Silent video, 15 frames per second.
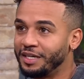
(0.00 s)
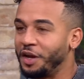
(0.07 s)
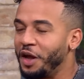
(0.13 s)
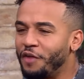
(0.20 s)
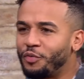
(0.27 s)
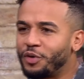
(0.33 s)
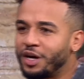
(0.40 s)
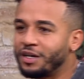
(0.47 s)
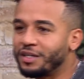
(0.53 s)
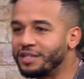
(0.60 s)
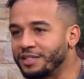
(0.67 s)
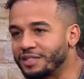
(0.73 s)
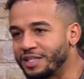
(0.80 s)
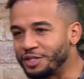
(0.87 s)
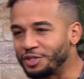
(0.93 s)
You know, everyone kind of
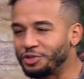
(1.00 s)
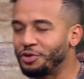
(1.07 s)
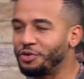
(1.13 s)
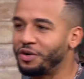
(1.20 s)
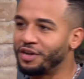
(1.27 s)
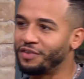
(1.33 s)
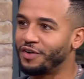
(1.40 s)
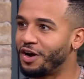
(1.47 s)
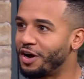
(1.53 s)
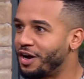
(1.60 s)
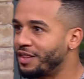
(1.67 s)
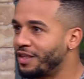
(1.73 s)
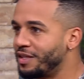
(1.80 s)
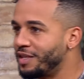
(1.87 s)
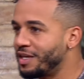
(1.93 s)
thinks this story of
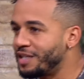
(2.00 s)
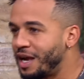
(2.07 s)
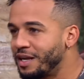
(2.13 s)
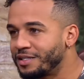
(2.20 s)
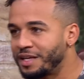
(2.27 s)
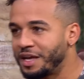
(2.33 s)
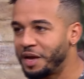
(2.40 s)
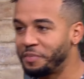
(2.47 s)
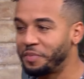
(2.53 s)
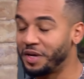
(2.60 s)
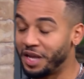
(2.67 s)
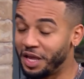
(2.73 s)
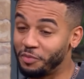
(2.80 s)
ah, oh, this has to happen.